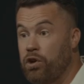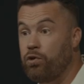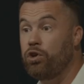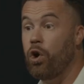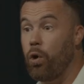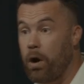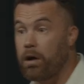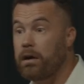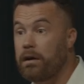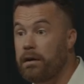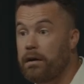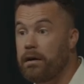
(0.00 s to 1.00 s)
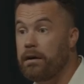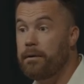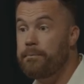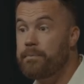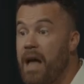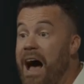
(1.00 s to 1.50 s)
in New York.
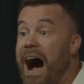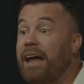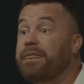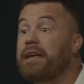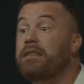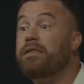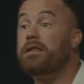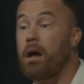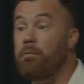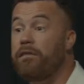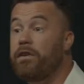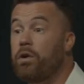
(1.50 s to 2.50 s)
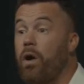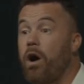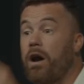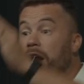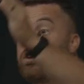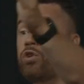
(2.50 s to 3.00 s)
I think some of you
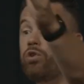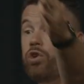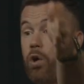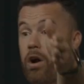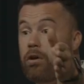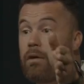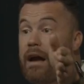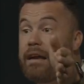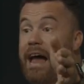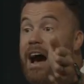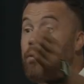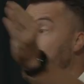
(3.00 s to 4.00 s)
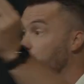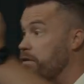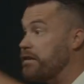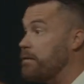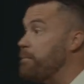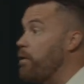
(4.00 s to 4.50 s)
are in New York right now when
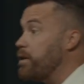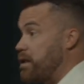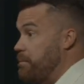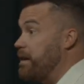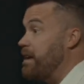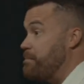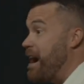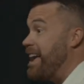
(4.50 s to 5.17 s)
you're supposed to be in